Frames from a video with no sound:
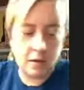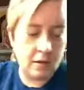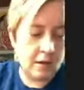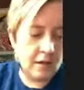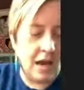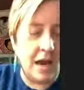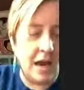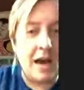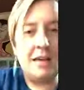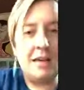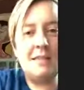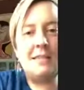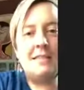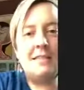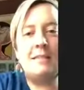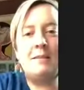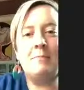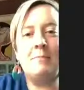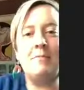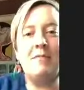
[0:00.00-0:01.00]
Yes,
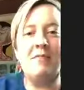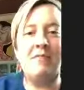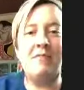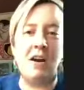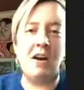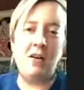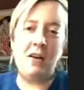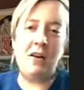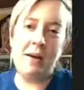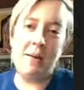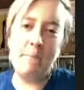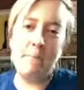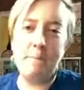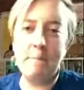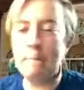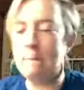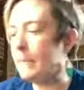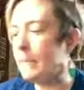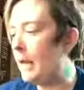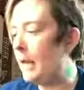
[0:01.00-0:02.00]
found it.
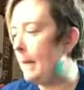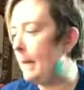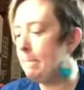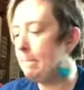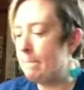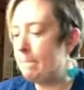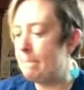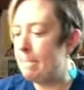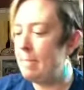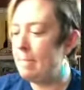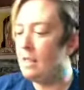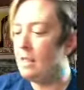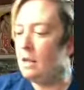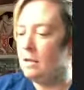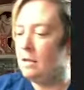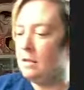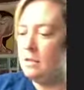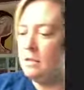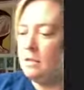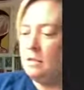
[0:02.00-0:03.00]
Okay.
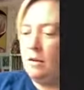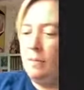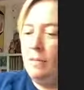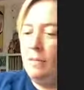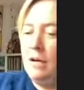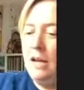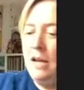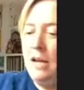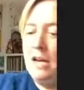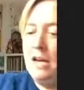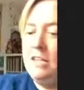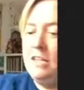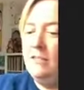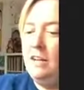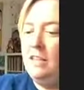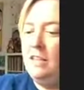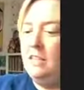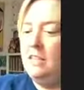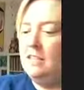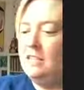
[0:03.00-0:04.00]
So I'm gonna
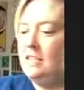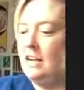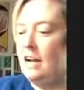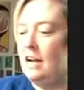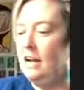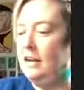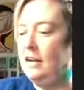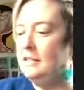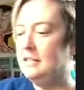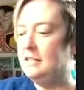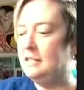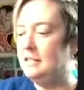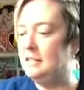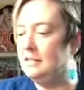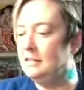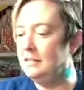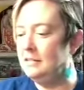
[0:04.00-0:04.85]
activate these guys.